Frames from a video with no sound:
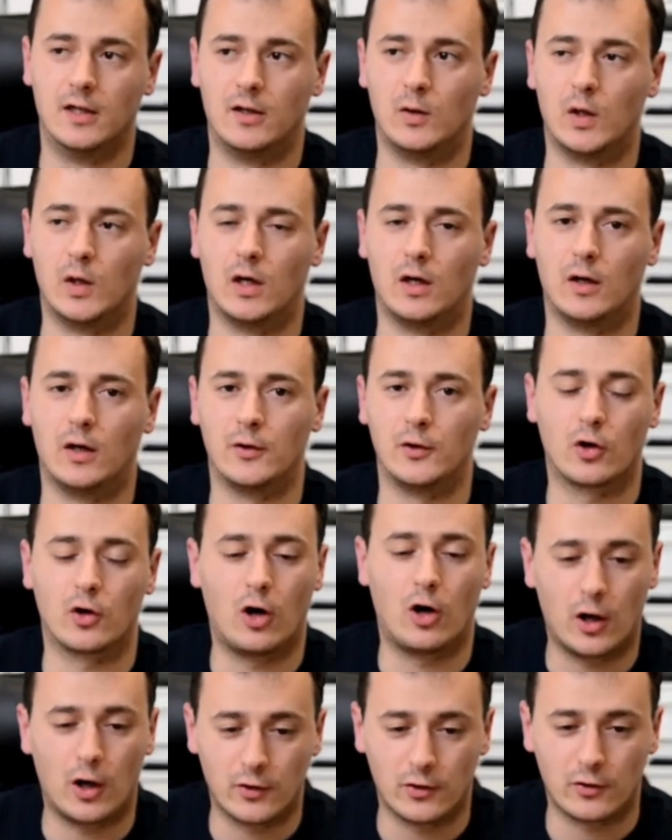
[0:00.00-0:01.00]
uh, your
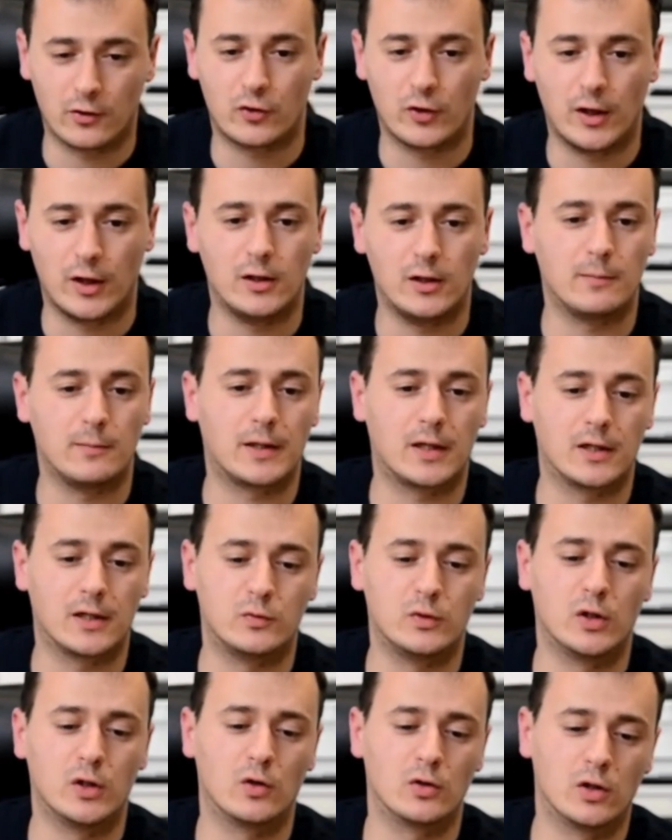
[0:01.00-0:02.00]
harder training because
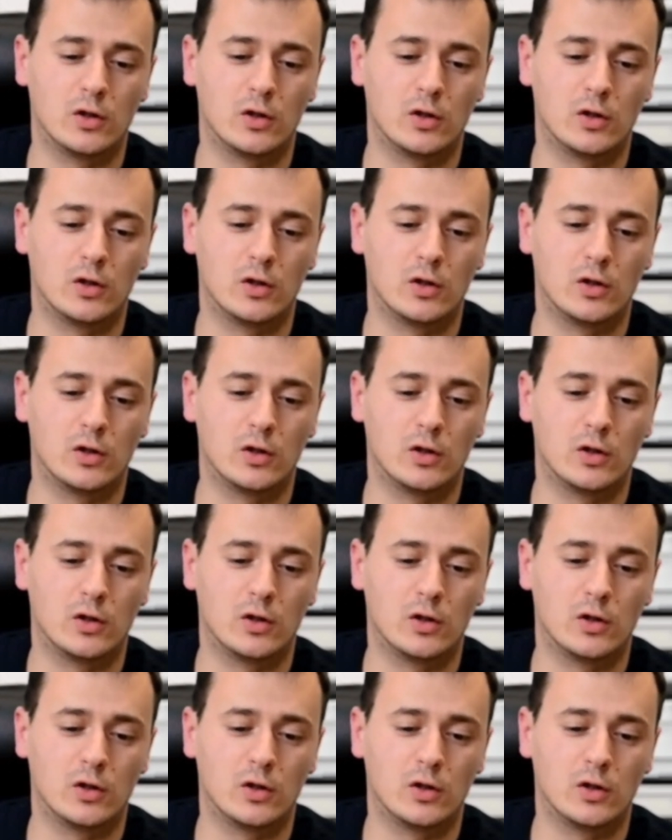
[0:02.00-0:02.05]
we know